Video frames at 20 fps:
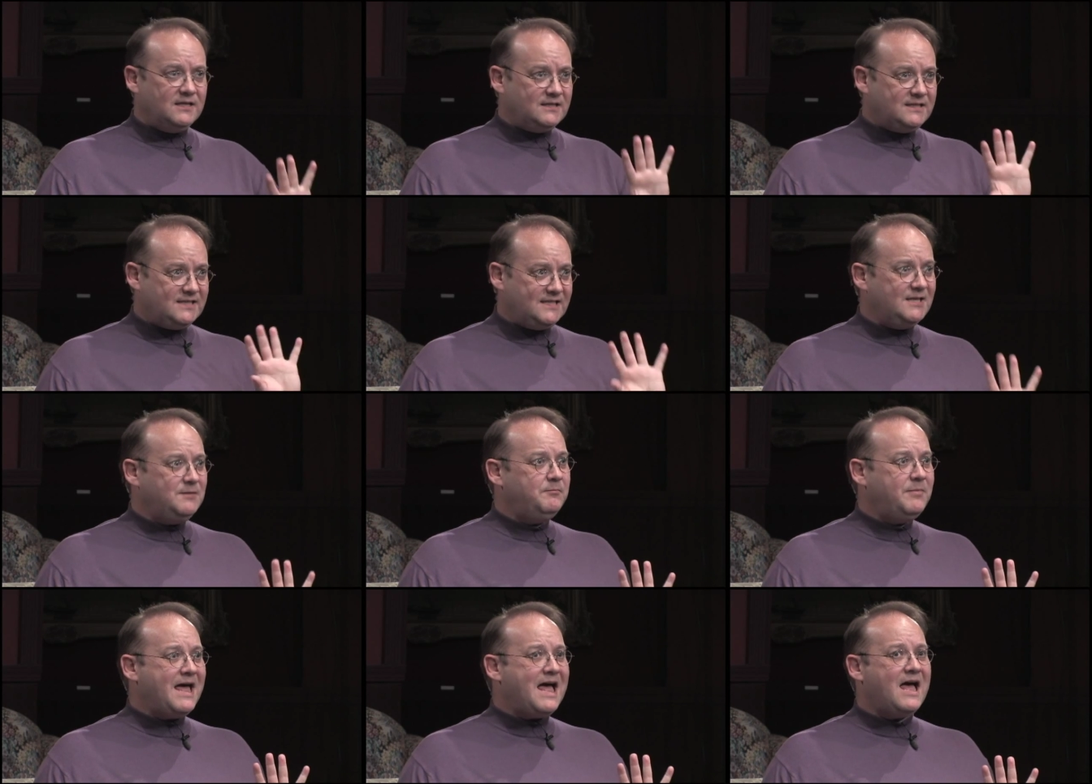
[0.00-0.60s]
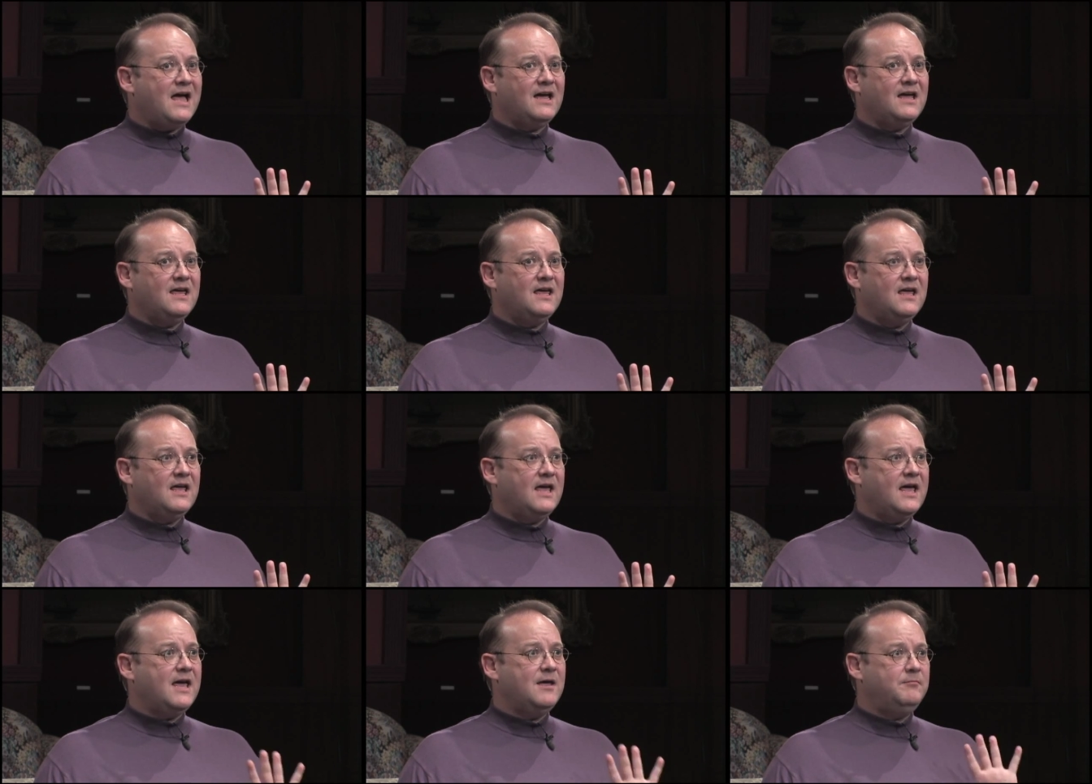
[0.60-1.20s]
Sit back
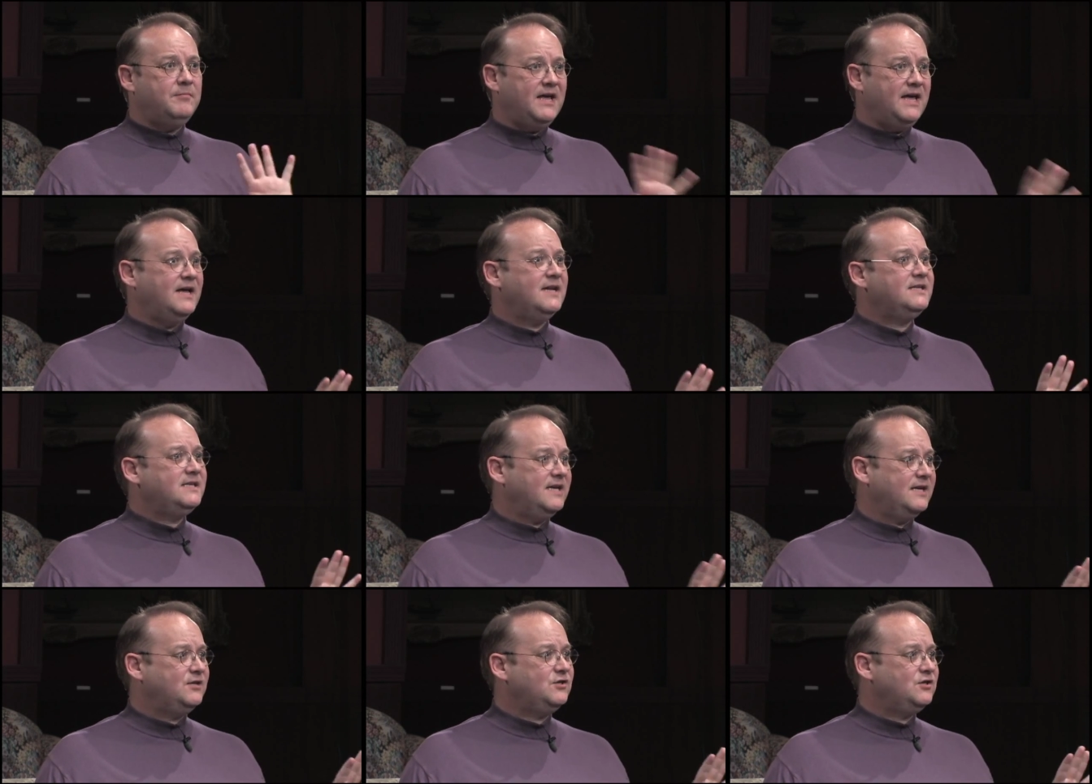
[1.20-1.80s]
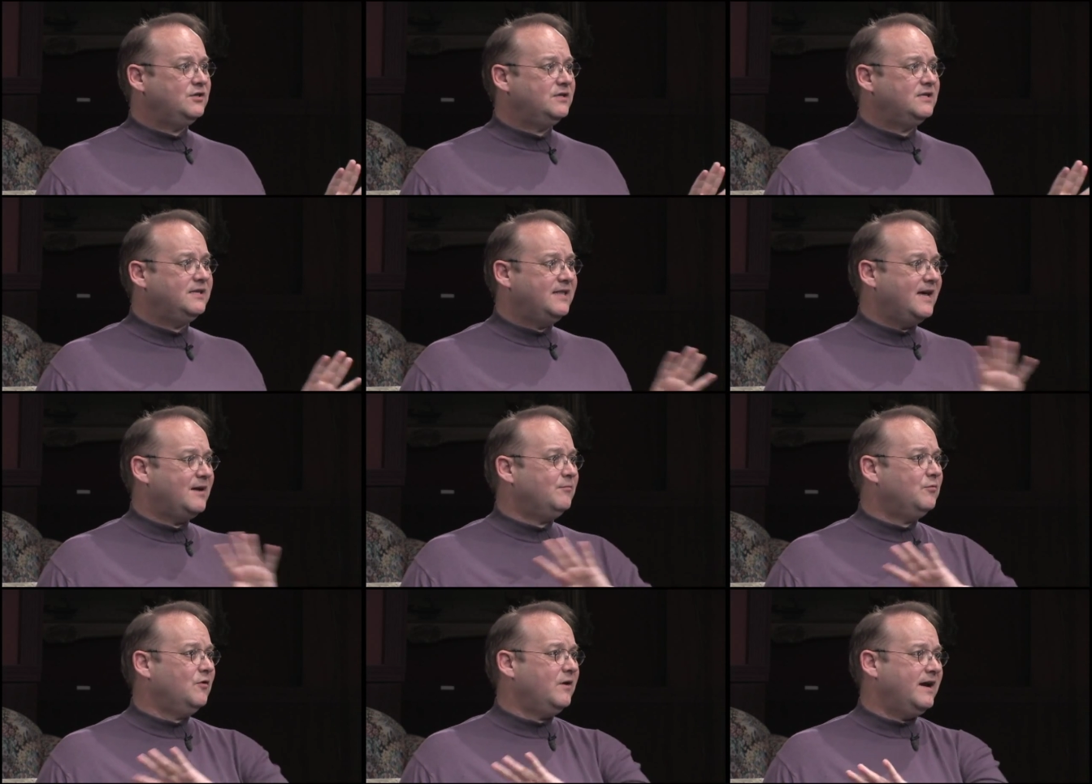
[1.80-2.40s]
and pay attention to
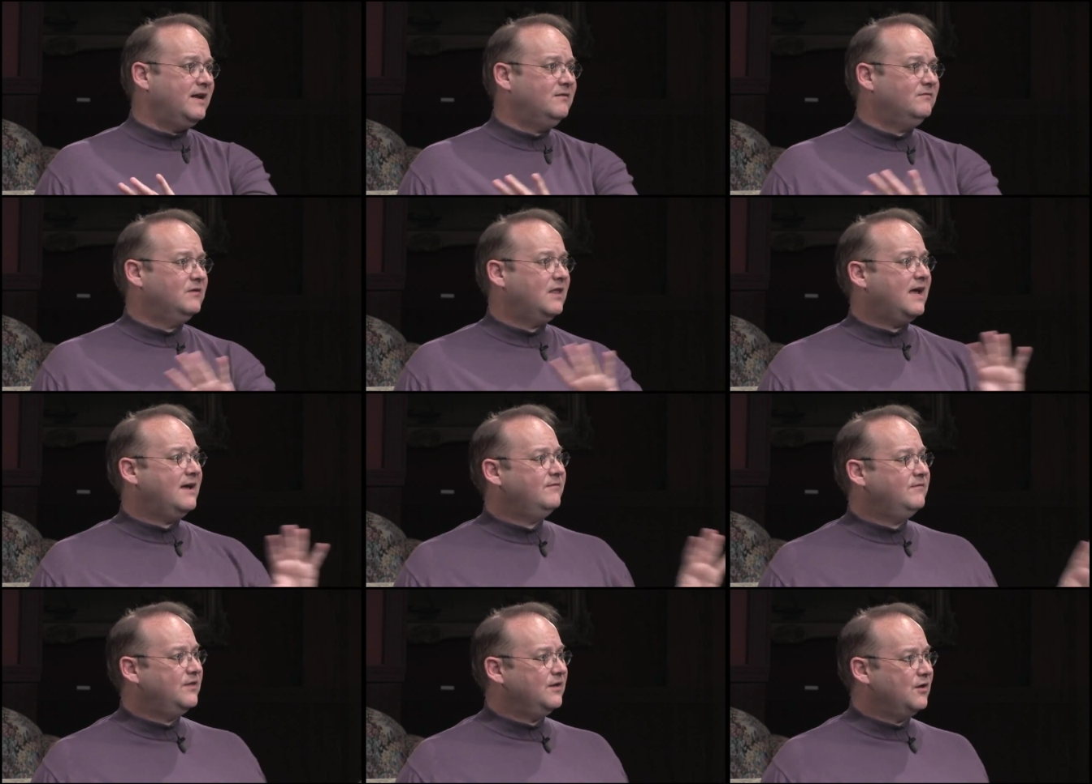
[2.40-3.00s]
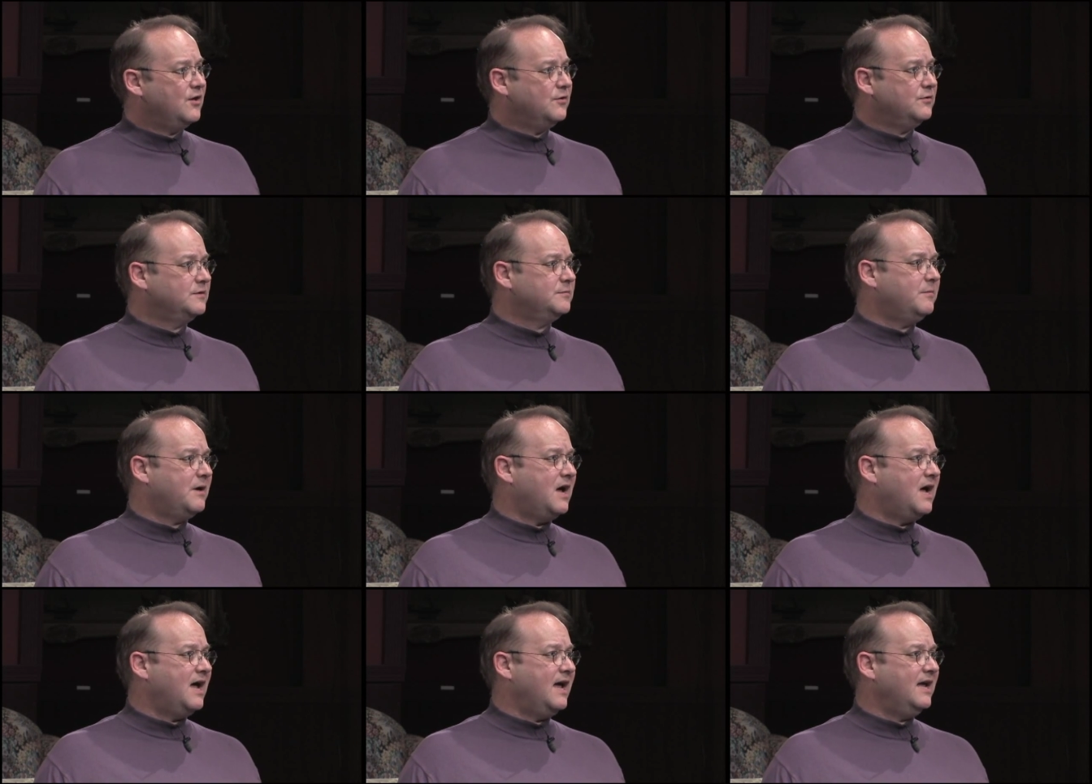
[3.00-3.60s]
that parade of life that goes
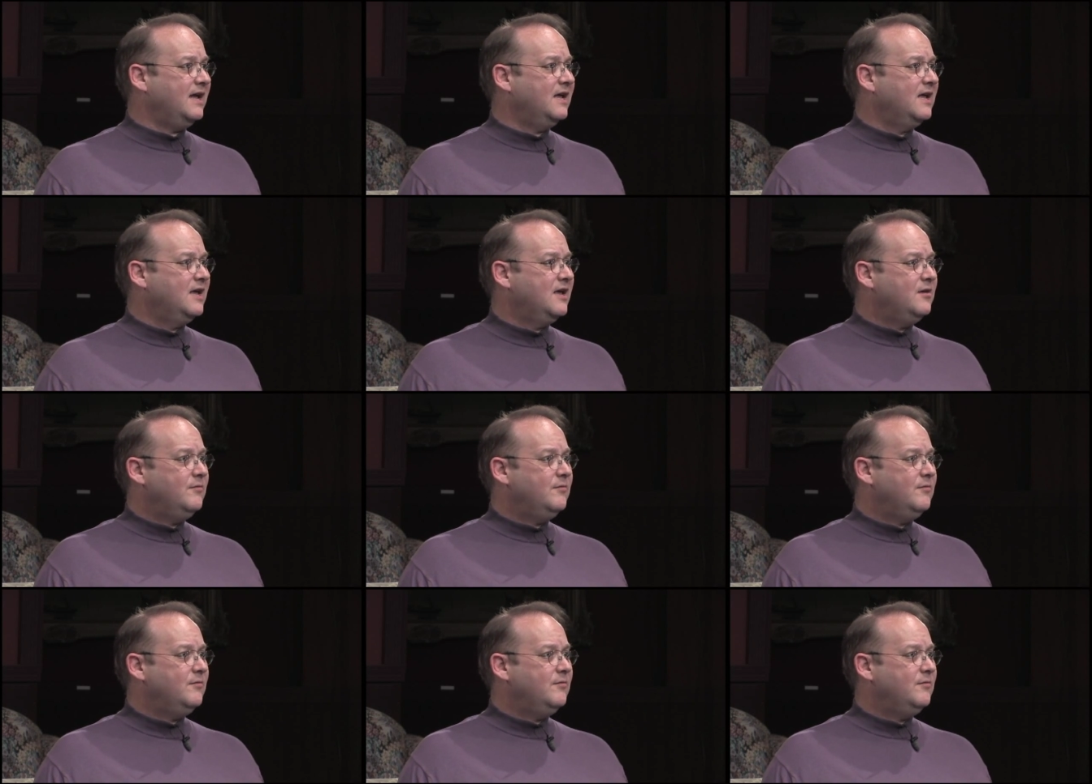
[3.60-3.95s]
by